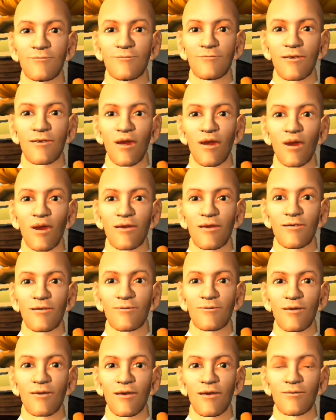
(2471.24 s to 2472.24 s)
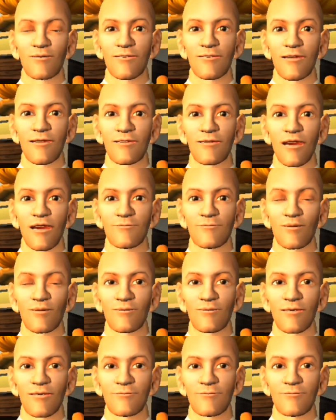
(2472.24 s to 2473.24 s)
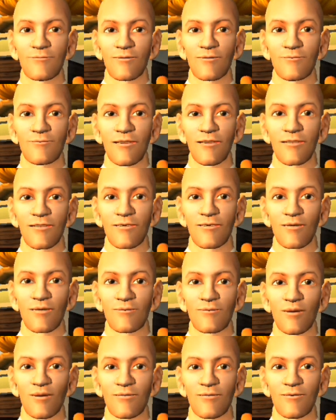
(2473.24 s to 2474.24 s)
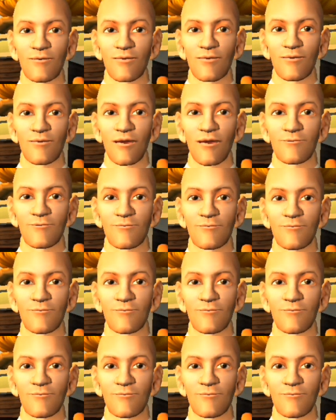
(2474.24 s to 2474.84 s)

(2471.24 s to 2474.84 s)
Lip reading: Well, it was a pleasure being here today. I hope you